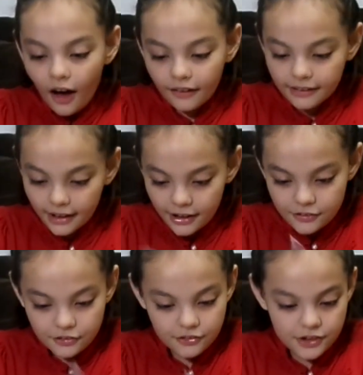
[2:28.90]
Okay,
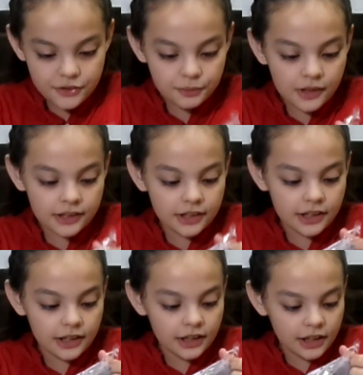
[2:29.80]
so this one
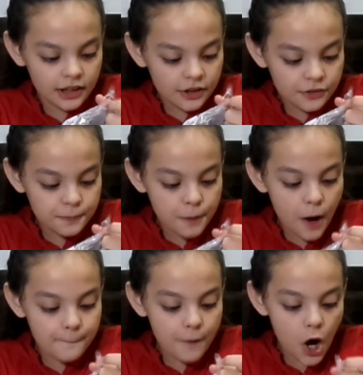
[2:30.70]
is
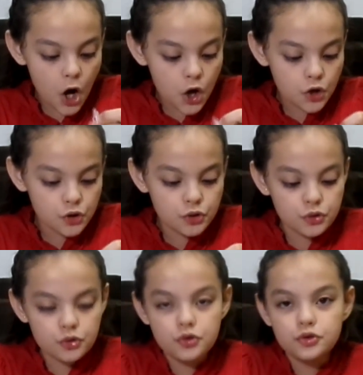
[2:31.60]

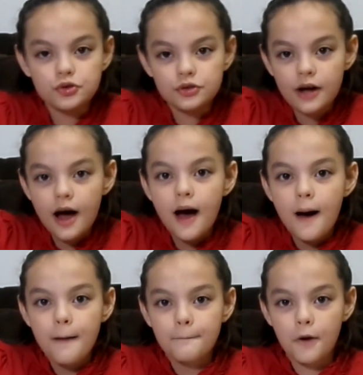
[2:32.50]
Popo.
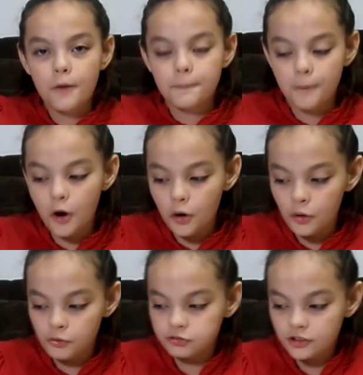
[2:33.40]

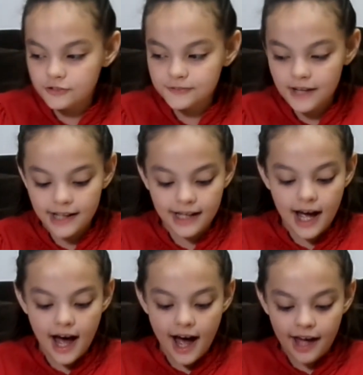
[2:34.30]
Popo, french fry
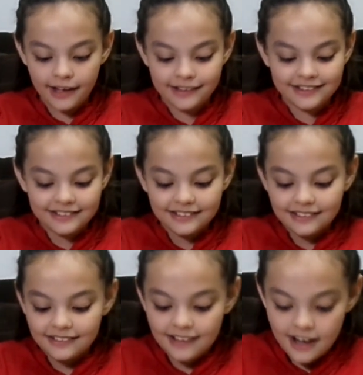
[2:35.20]
guy.
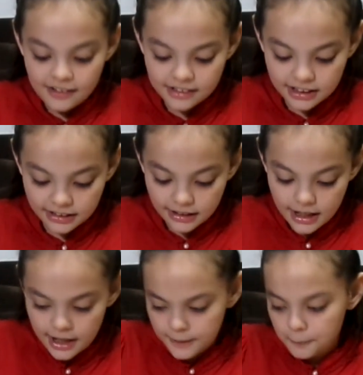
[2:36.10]
I really
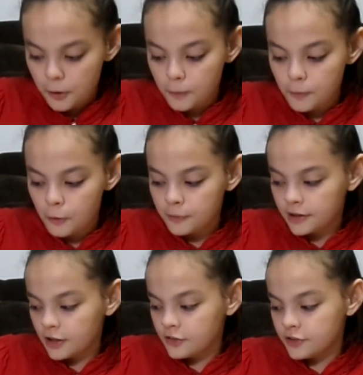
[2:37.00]
like Popo
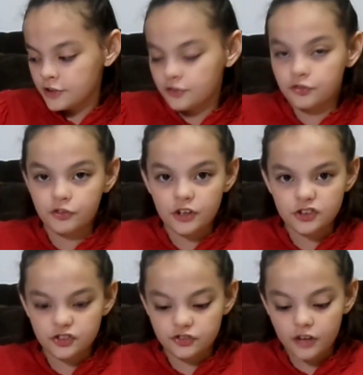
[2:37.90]
because he's
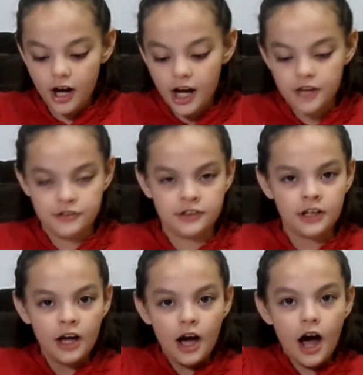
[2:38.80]
french fries and
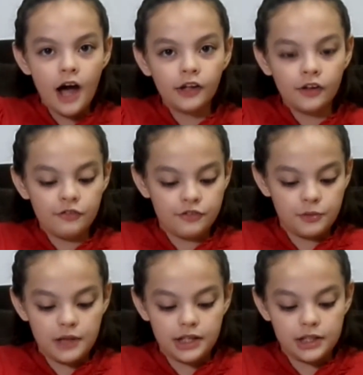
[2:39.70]
I love the
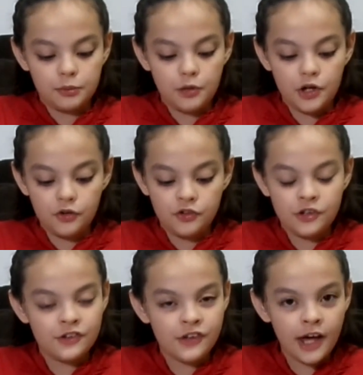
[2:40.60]
way he wears
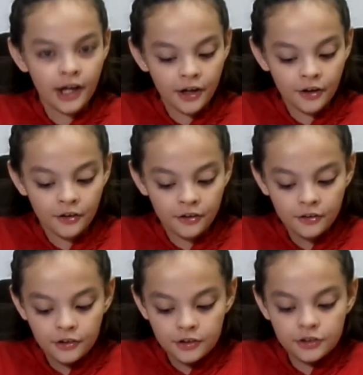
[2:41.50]
his hair.
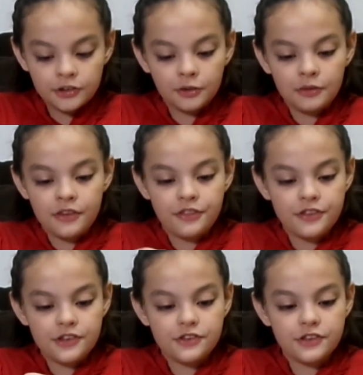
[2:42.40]
You know, with
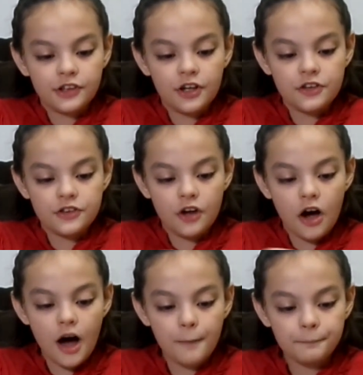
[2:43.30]
Disney on
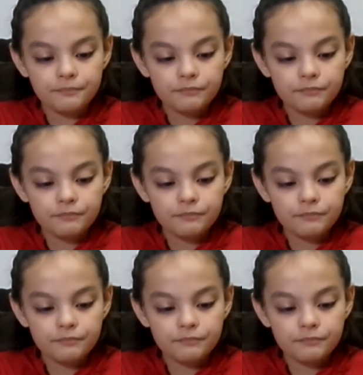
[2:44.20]
top.